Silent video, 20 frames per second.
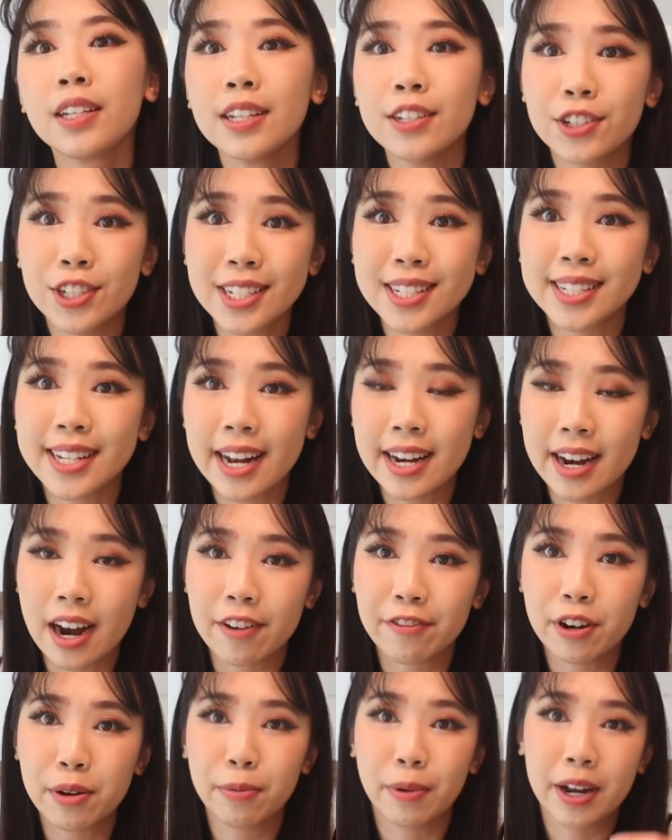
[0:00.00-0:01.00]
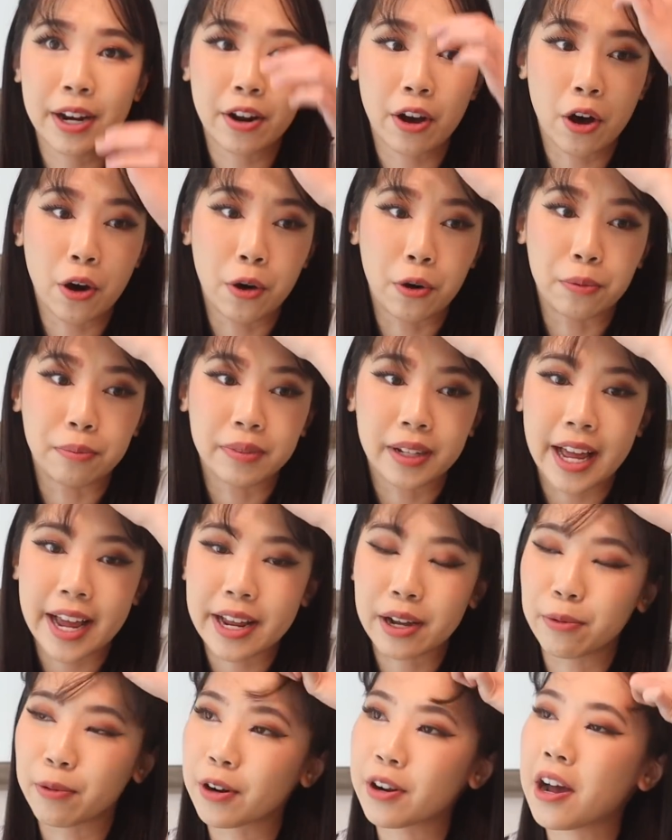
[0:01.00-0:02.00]
just send everyone home.
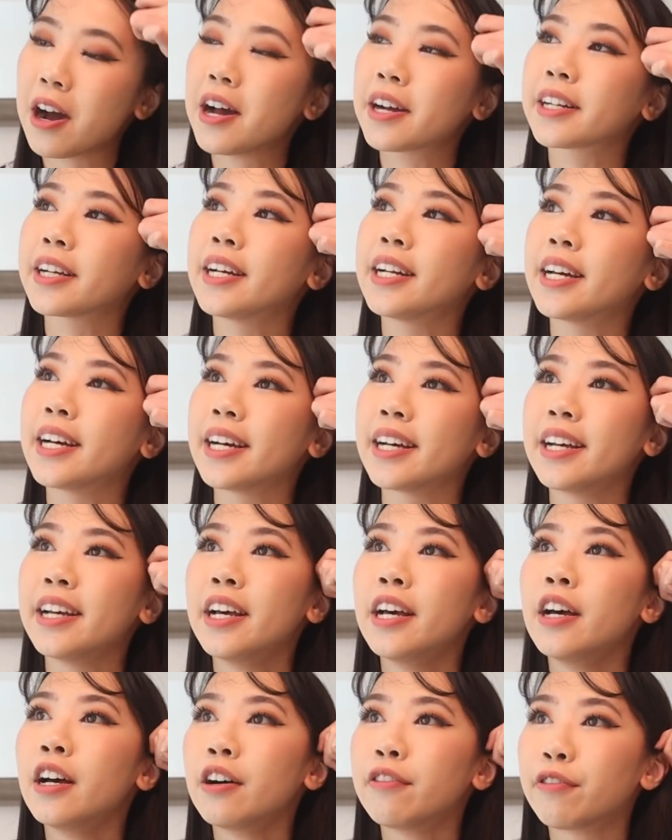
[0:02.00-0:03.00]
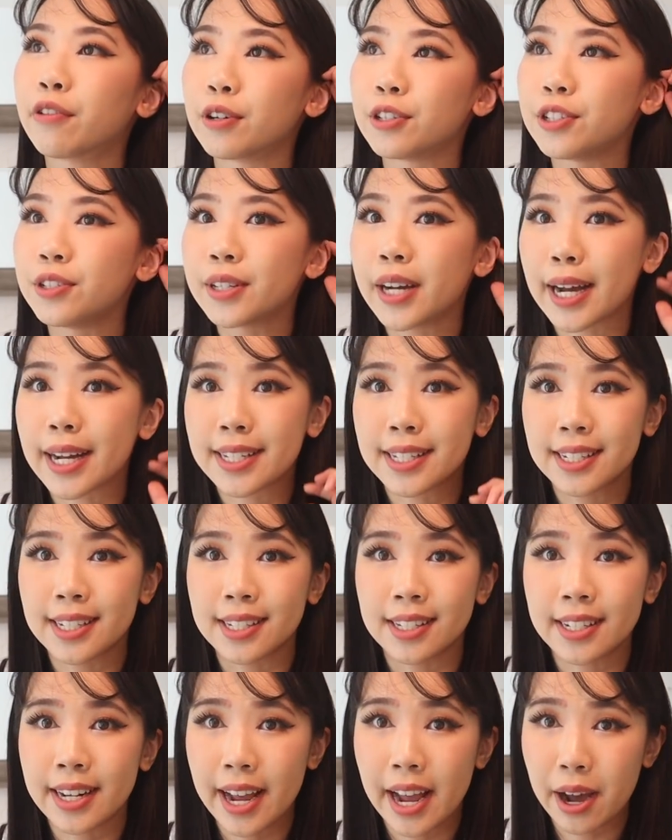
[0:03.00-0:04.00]
Like, we're not gonna force you guys to
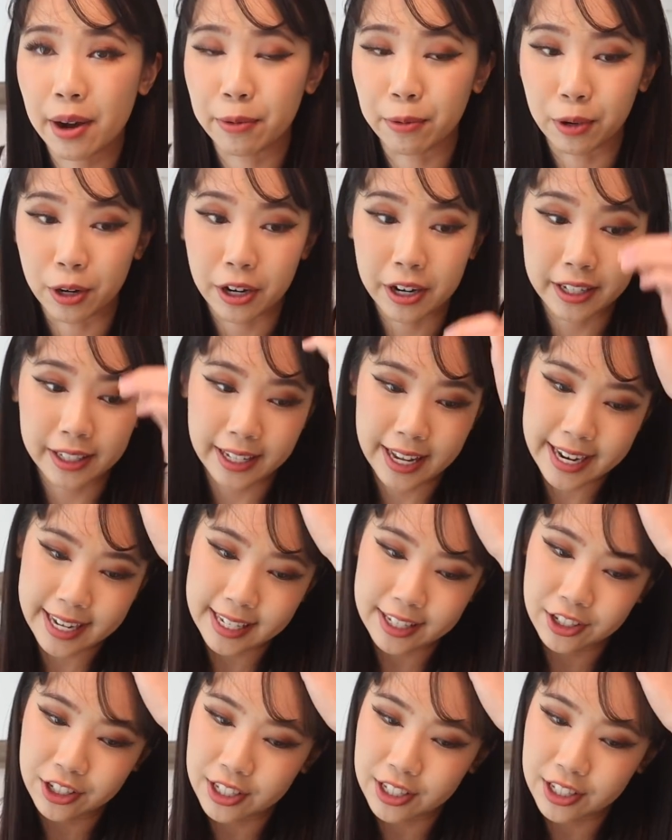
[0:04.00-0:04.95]
stay at work. Like, it's